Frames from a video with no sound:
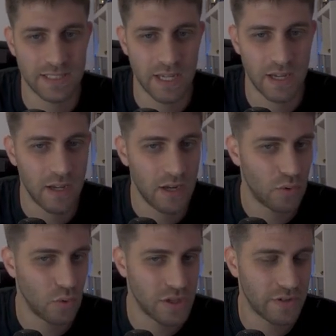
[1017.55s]
Yeah,
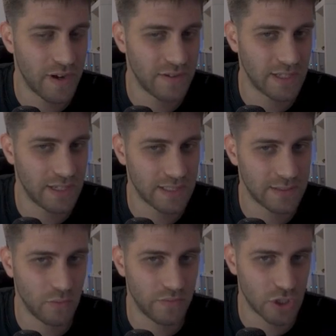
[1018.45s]
rook g5 is the next
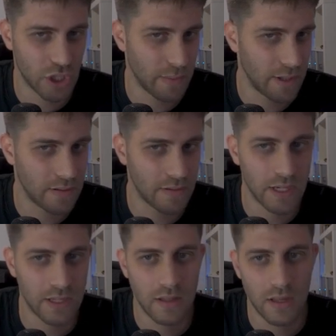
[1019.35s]
move and checkmate,
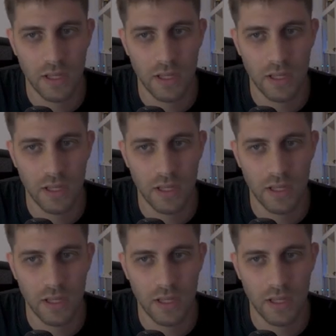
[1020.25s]
right?